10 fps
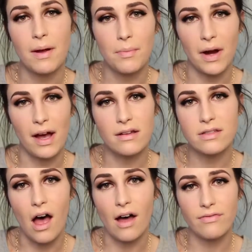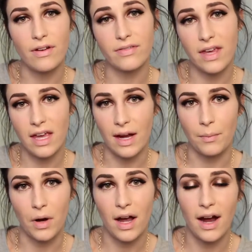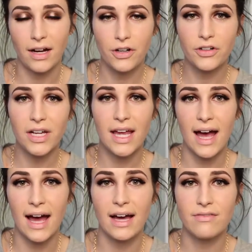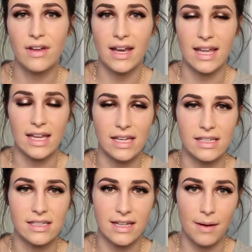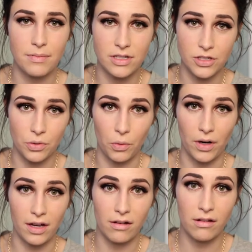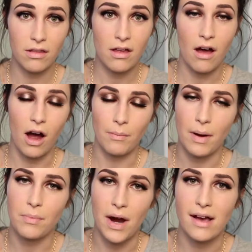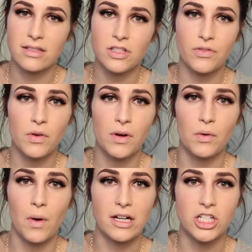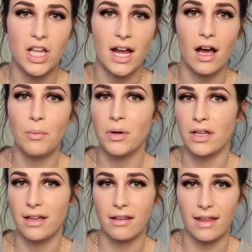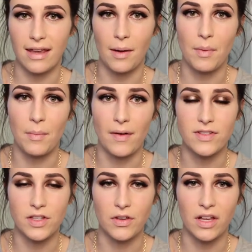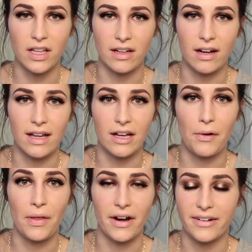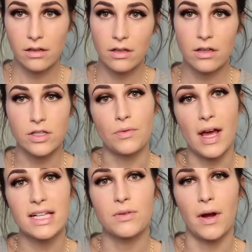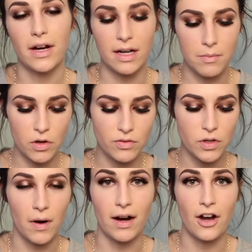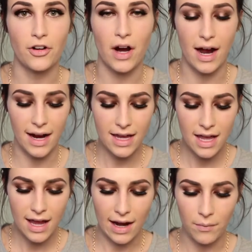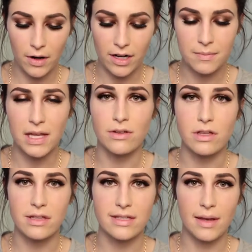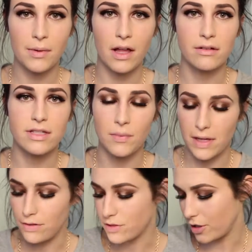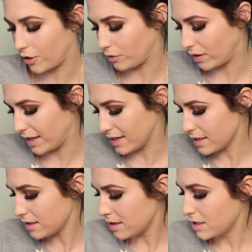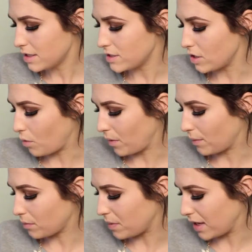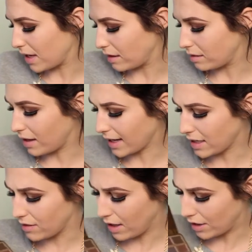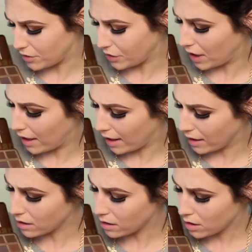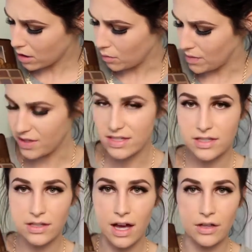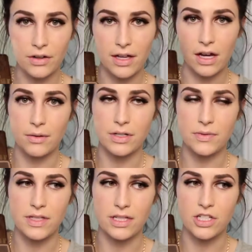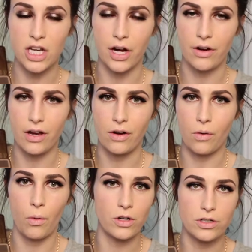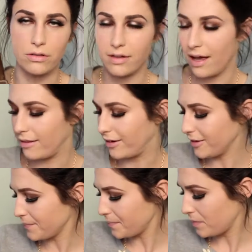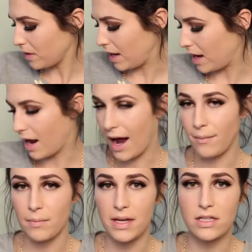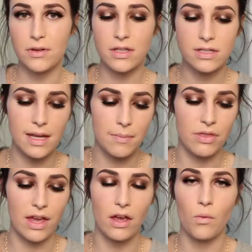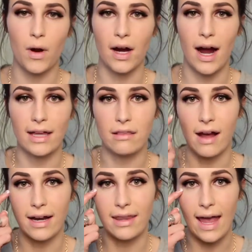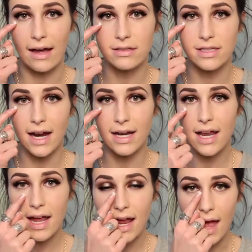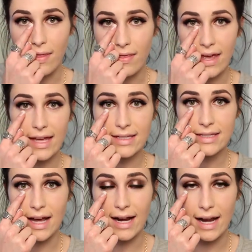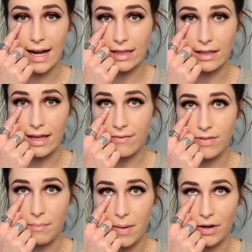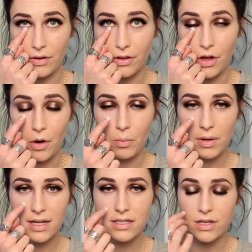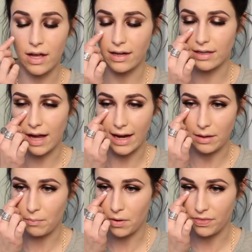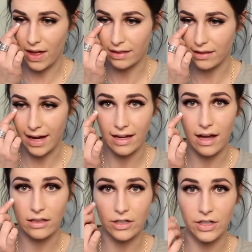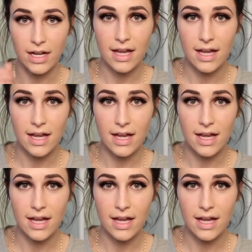Brows off of camera. I already have an in-depth tutorial on my brows, and so if you want to watch that, I'll put a little link up above so you can click on it and go there. So next we are going to move to our under eye, and we are going to be using the same colors that we used on our lid. So we will be lining the under eye with this color here, which was the Cherry Cordial color. And I will be doing the same thing where I line the outside and then the inside, and I leave the middle open so that I can put that light color